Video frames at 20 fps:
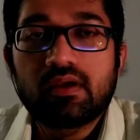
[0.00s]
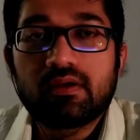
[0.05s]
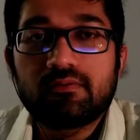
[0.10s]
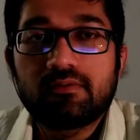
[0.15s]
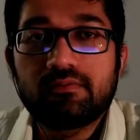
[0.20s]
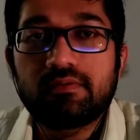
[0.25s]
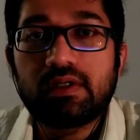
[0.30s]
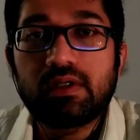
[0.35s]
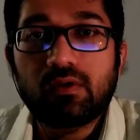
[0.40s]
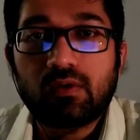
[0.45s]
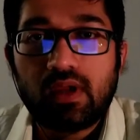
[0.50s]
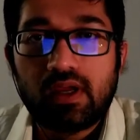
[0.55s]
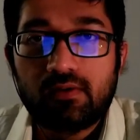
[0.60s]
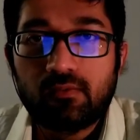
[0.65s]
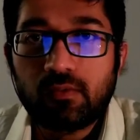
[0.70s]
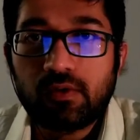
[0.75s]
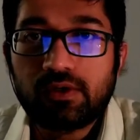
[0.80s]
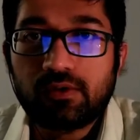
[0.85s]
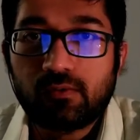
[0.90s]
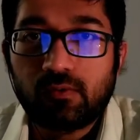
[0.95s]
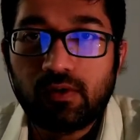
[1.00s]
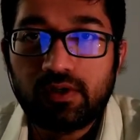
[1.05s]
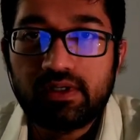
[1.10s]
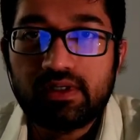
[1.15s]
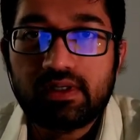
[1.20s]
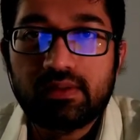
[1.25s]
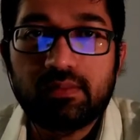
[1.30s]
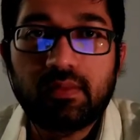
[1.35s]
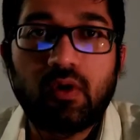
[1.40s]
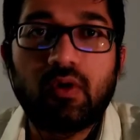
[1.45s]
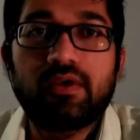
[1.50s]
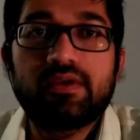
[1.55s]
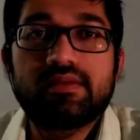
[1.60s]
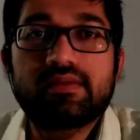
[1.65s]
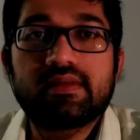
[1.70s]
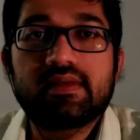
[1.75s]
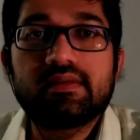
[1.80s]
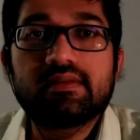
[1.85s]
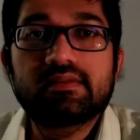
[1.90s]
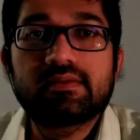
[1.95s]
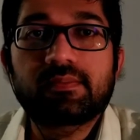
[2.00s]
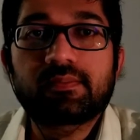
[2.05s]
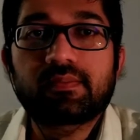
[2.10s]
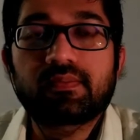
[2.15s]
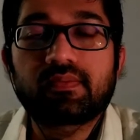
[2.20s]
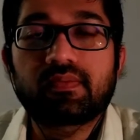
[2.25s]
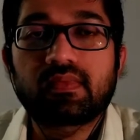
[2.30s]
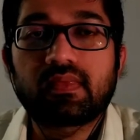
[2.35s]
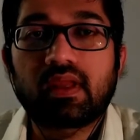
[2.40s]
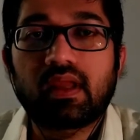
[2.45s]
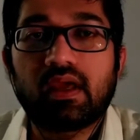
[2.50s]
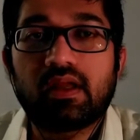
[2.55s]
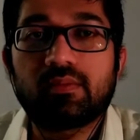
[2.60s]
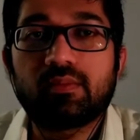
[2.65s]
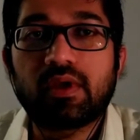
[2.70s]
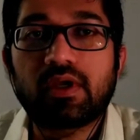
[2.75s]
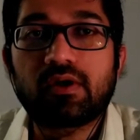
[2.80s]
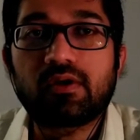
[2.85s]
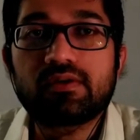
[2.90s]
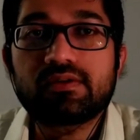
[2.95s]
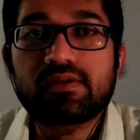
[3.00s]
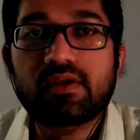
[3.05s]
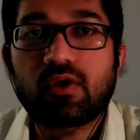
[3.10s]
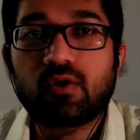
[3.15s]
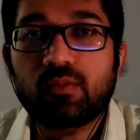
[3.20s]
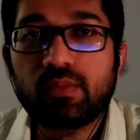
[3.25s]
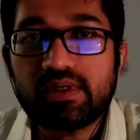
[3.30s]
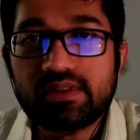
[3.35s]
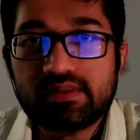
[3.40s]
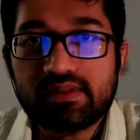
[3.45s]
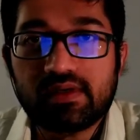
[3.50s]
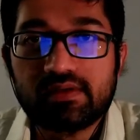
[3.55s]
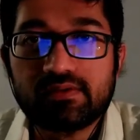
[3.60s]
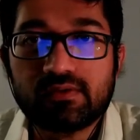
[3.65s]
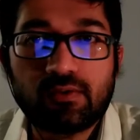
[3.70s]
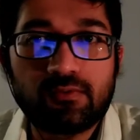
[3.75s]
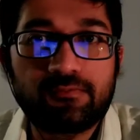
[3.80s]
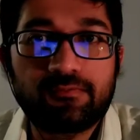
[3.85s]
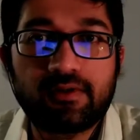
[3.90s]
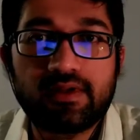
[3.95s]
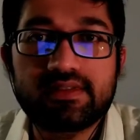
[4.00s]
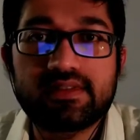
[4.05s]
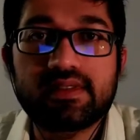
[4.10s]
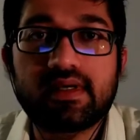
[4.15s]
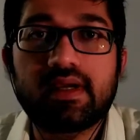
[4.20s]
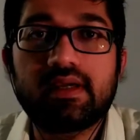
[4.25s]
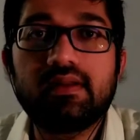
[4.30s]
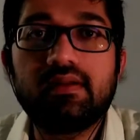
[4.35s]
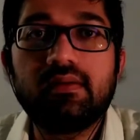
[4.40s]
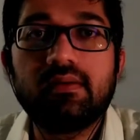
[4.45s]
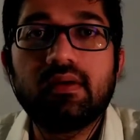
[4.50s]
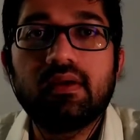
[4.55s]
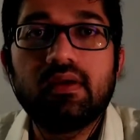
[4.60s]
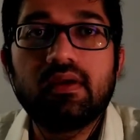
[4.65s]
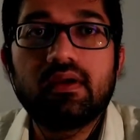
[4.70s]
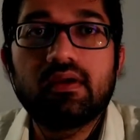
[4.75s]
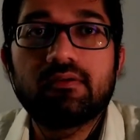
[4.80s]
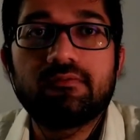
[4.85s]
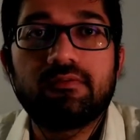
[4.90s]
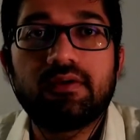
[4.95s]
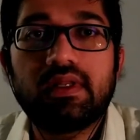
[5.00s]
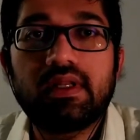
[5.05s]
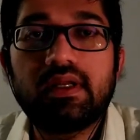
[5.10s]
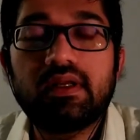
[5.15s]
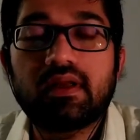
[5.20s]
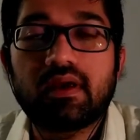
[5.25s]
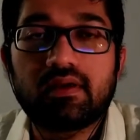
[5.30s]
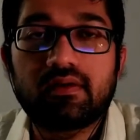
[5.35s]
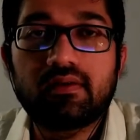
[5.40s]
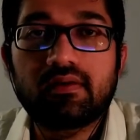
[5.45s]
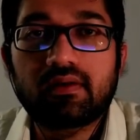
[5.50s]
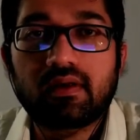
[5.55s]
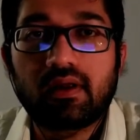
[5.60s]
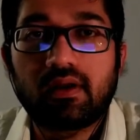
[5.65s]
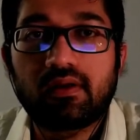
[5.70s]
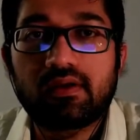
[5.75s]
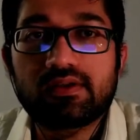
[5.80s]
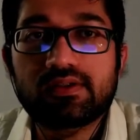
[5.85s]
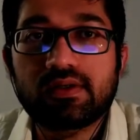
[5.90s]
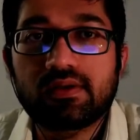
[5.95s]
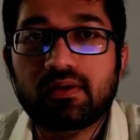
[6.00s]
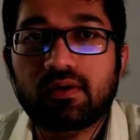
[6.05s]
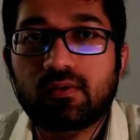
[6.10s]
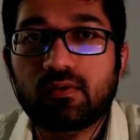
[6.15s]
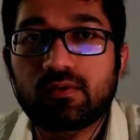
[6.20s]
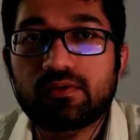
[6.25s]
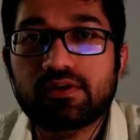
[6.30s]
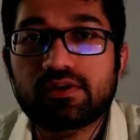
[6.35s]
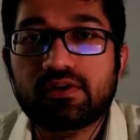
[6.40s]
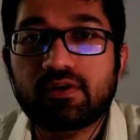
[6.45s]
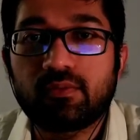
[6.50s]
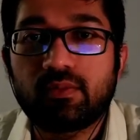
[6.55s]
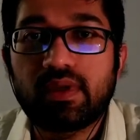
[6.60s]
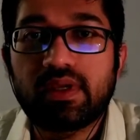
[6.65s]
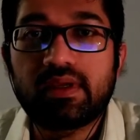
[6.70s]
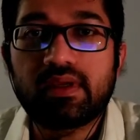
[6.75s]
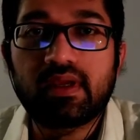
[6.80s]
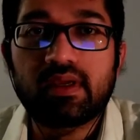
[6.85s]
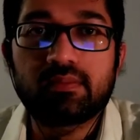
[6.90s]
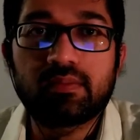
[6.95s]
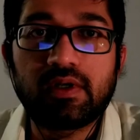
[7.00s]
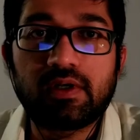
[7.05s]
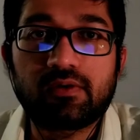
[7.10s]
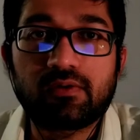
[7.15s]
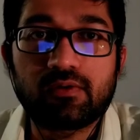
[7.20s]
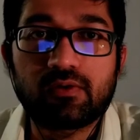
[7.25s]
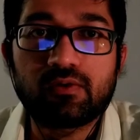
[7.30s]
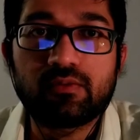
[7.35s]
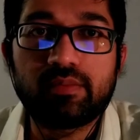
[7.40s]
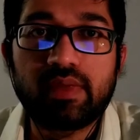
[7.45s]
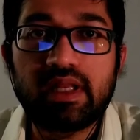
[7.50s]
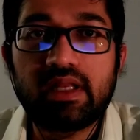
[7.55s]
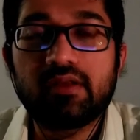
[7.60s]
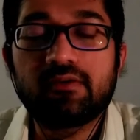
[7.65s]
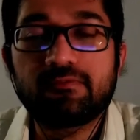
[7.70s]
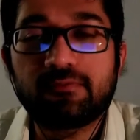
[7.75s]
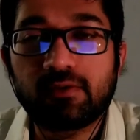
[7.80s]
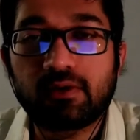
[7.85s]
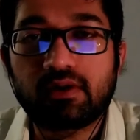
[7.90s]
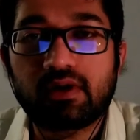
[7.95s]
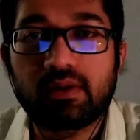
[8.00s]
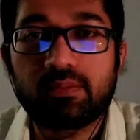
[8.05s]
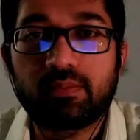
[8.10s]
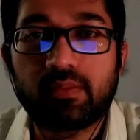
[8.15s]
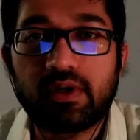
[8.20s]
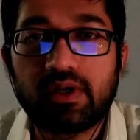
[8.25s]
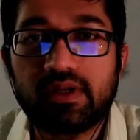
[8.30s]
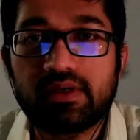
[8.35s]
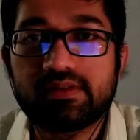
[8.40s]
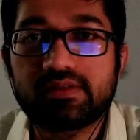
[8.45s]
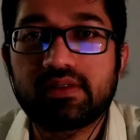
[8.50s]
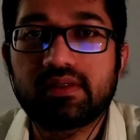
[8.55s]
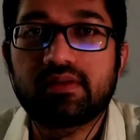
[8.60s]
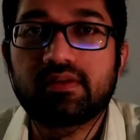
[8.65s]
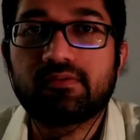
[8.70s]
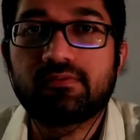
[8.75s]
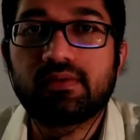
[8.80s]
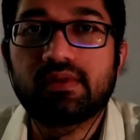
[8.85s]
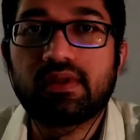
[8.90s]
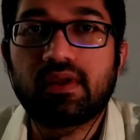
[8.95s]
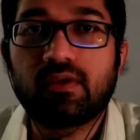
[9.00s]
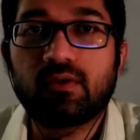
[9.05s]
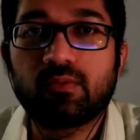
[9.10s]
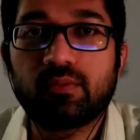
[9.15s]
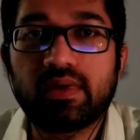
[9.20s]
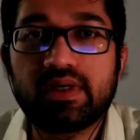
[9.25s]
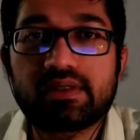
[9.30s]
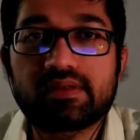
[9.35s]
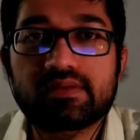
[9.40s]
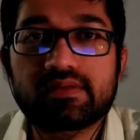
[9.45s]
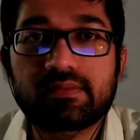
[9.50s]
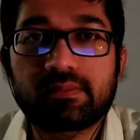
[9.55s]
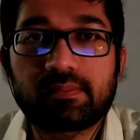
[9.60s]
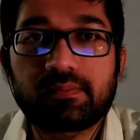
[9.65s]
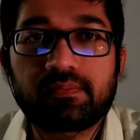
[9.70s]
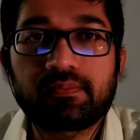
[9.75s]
We will look at what quantum noise is, and because qubits are so fragile, we need error correction codes to be able to do meaningful computations with qubits.